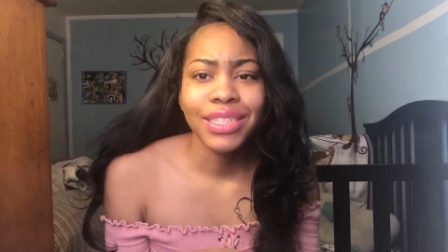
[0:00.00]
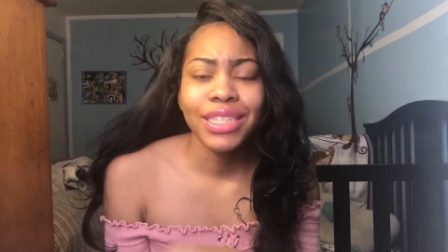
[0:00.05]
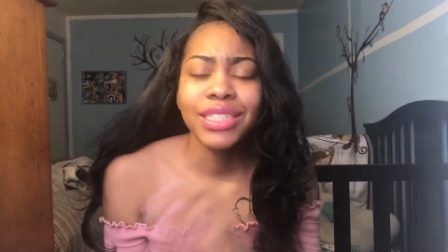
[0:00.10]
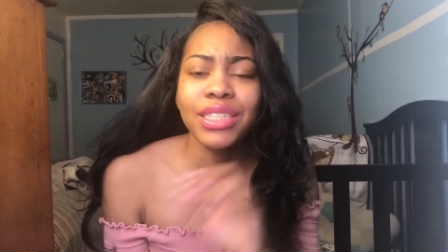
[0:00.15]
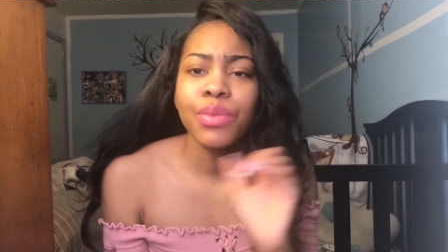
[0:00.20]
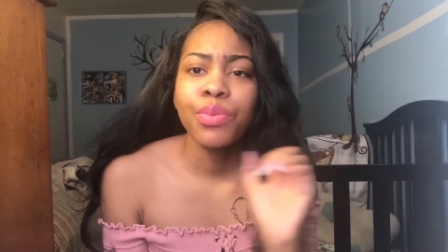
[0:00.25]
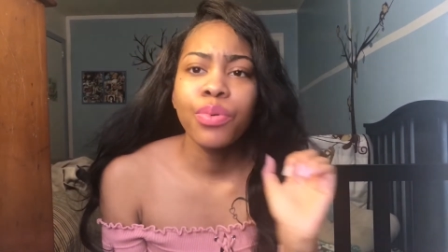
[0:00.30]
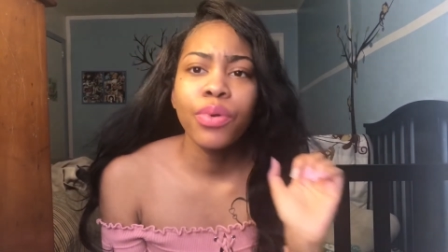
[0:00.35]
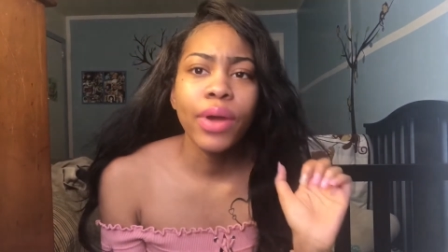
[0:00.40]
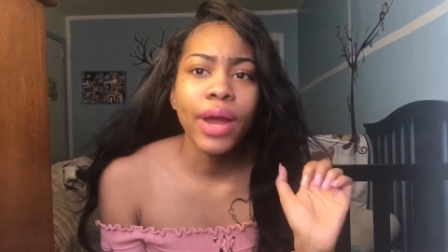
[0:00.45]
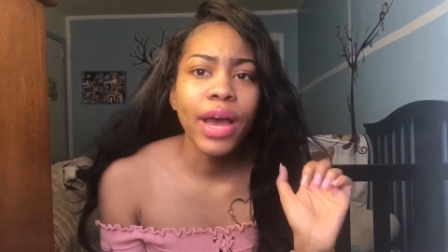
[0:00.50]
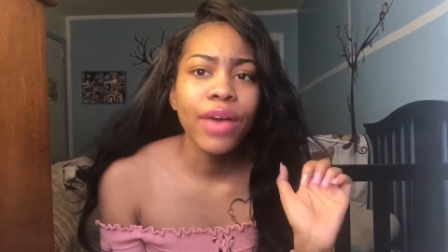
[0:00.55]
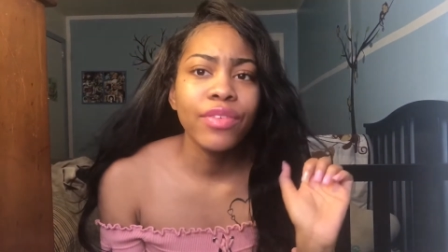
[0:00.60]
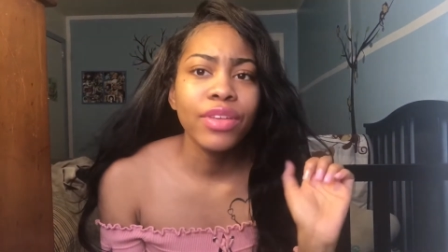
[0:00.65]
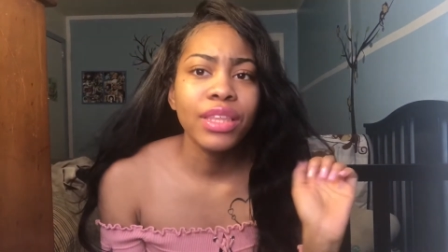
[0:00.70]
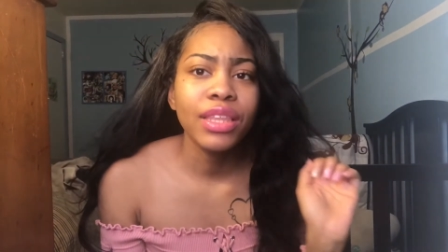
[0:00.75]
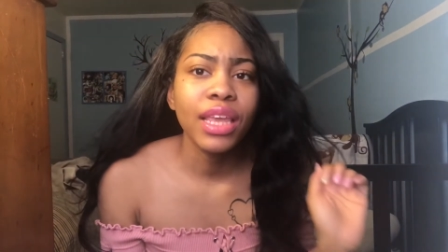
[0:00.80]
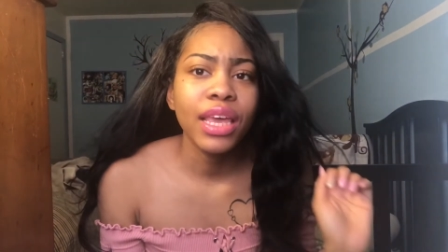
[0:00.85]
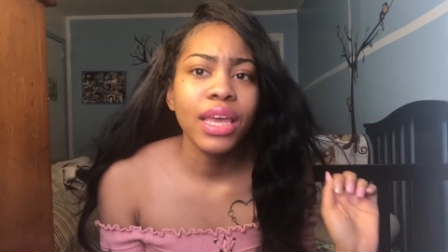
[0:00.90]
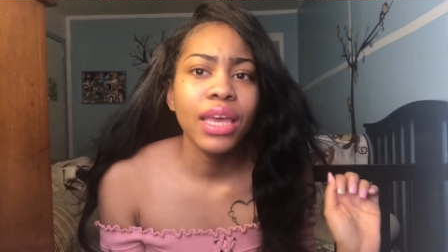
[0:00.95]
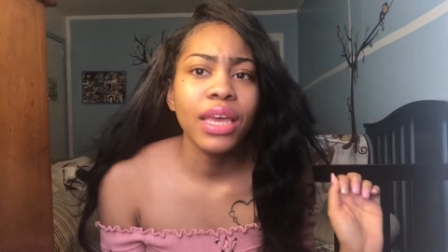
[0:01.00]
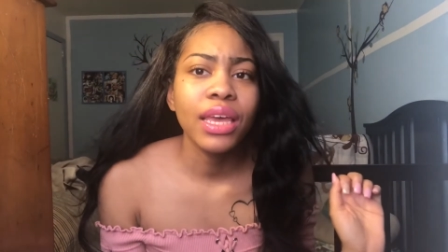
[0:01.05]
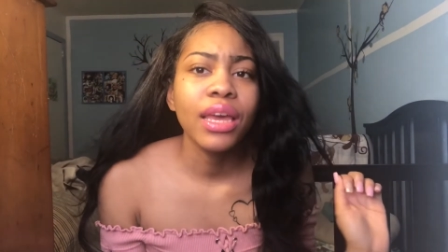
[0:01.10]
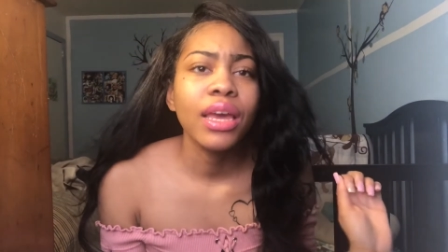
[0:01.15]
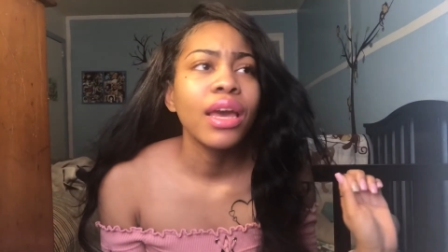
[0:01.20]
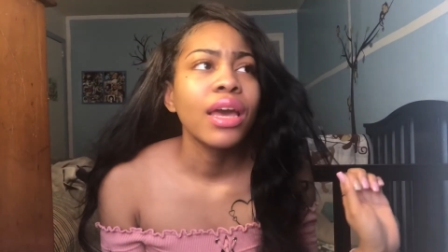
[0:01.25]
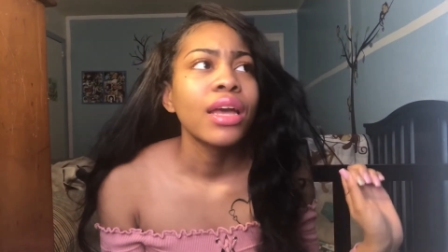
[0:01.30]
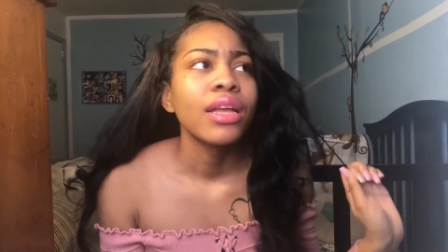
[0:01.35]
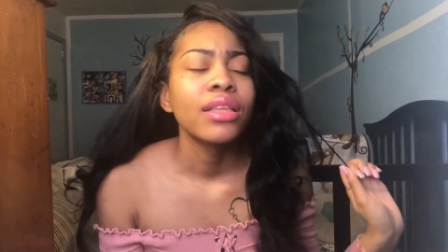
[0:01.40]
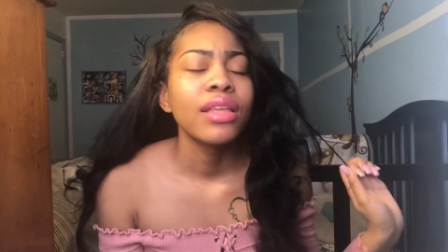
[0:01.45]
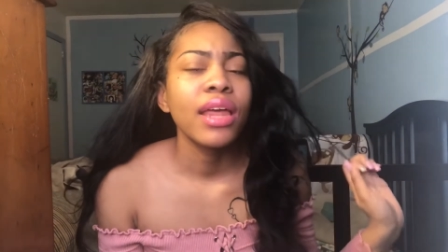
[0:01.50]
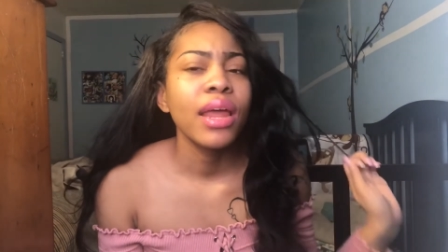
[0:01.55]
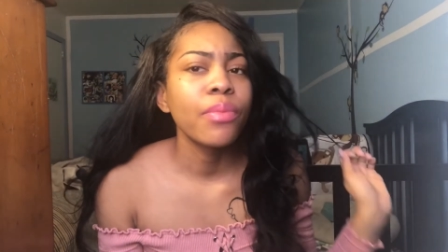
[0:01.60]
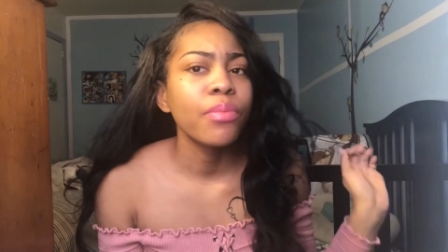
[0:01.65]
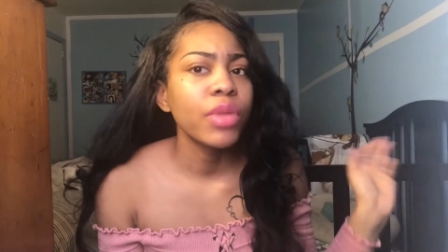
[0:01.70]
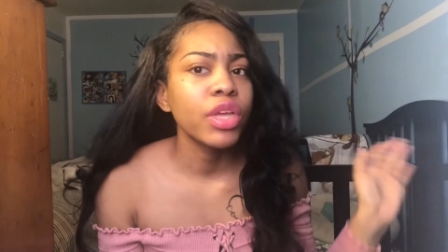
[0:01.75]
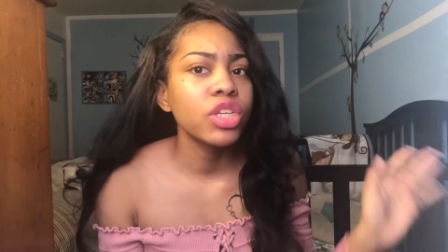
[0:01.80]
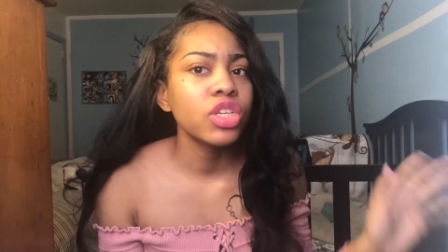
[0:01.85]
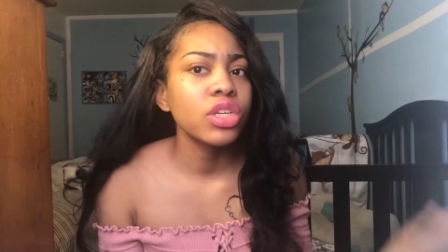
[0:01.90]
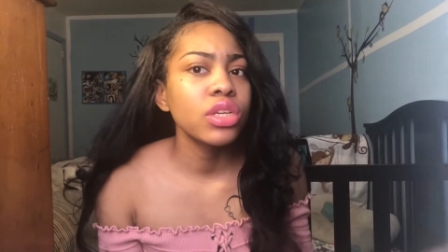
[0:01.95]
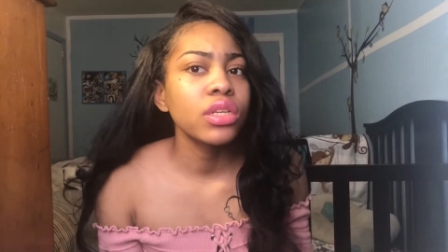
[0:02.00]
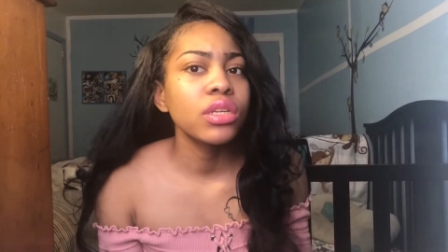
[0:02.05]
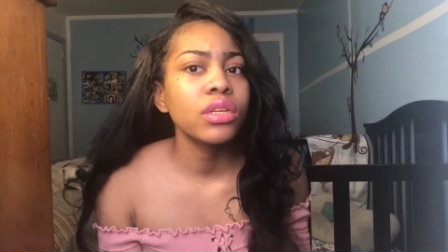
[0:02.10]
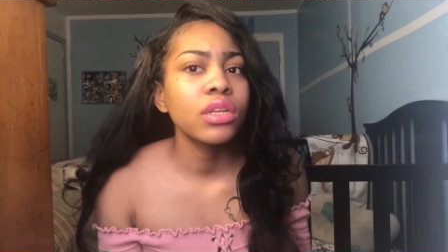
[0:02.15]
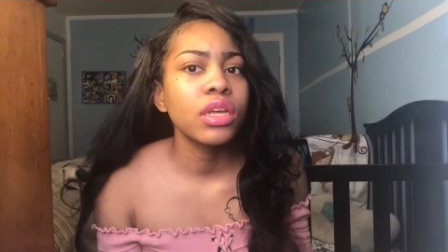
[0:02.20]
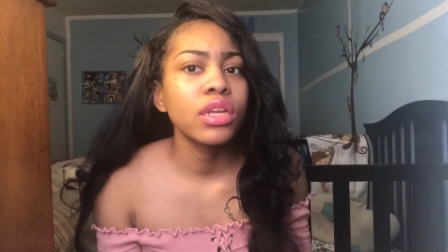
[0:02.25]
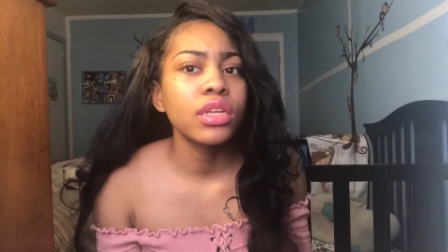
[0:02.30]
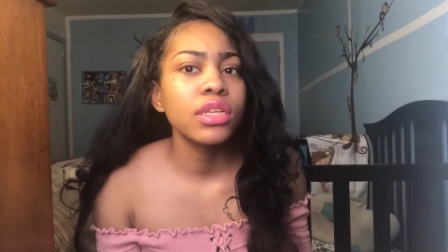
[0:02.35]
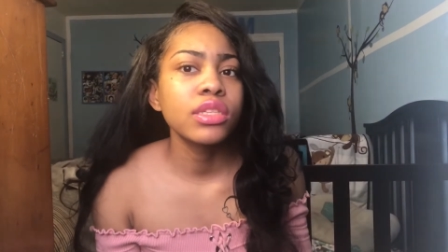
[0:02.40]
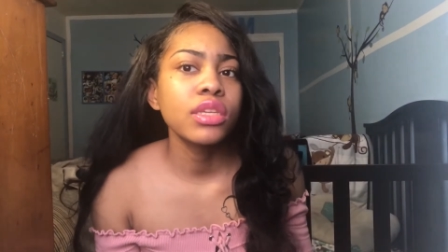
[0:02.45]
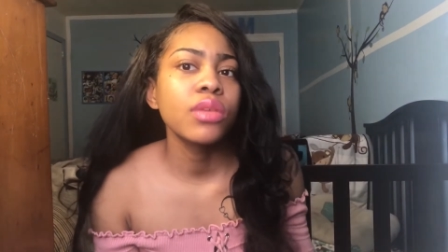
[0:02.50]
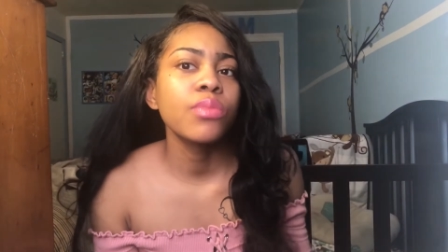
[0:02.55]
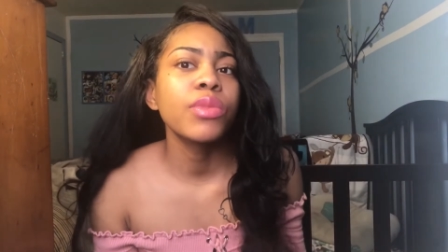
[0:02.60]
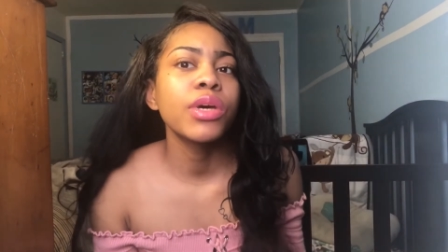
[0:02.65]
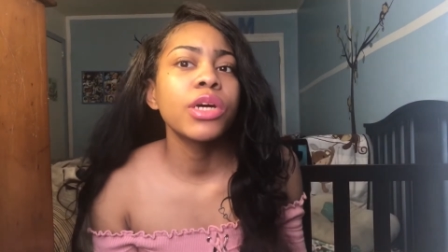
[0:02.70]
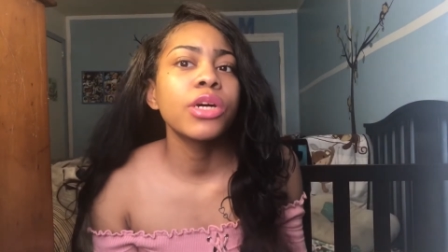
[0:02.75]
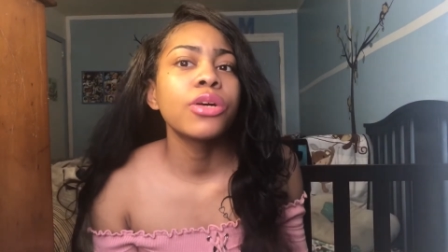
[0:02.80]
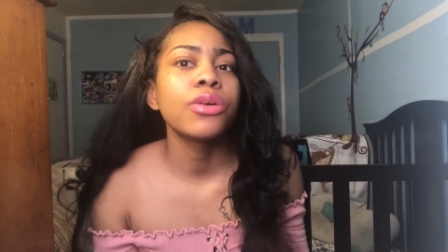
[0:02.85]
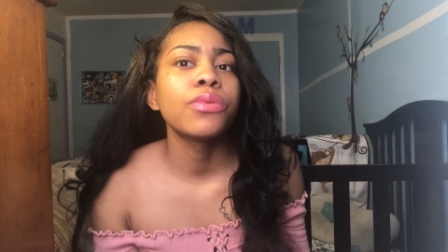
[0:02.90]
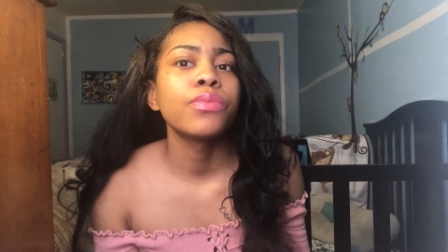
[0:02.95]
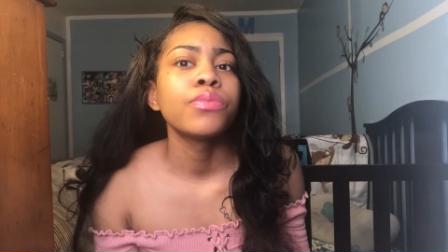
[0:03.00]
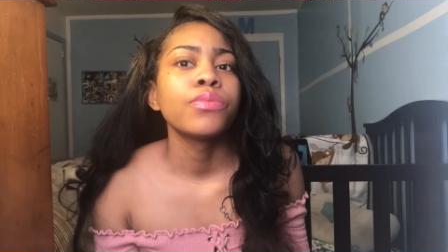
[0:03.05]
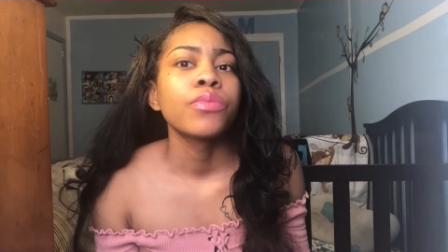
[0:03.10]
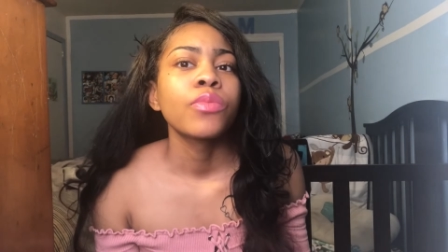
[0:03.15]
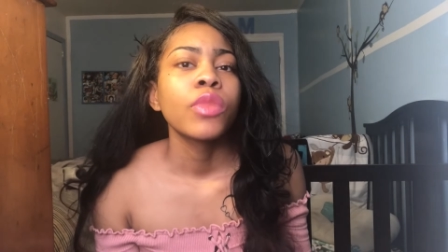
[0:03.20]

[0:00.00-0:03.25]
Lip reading: it's a private thing that I mentioned in this email